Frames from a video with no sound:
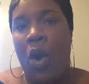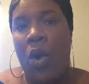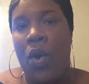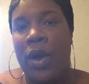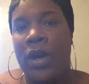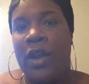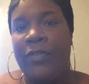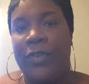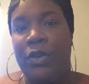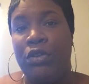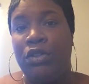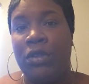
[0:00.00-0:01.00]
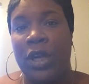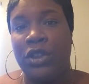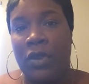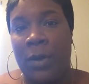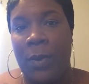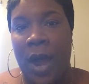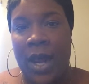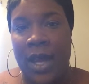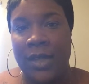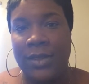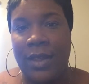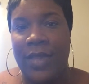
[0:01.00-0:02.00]
on a few drugstore
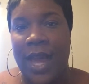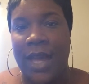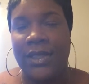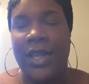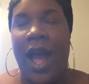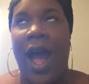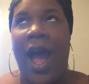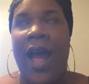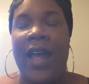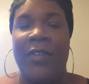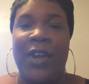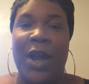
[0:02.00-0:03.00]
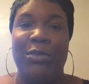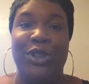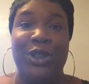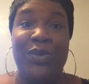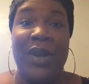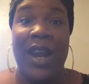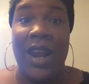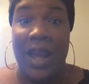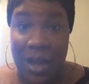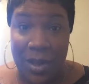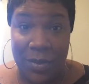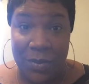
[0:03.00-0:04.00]
products that I have come to
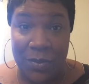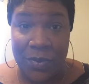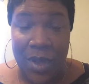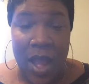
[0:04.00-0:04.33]
love.